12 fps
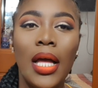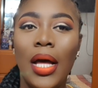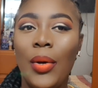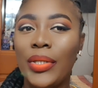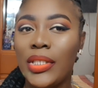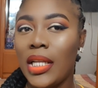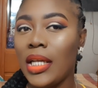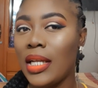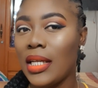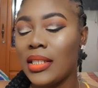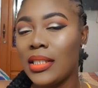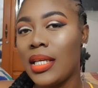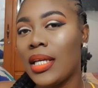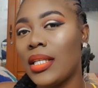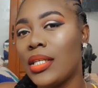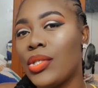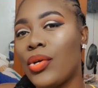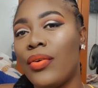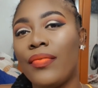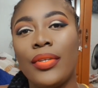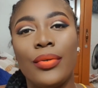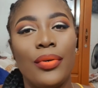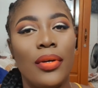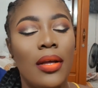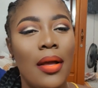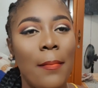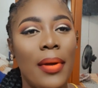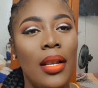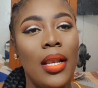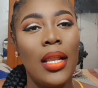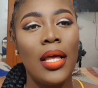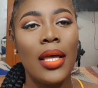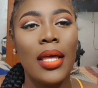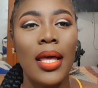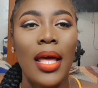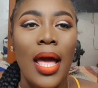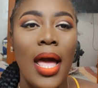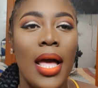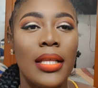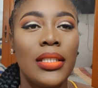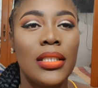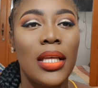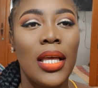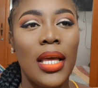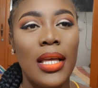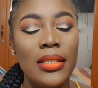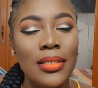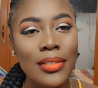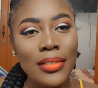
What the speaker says: I wish I didn't have to take this off though. But look at it.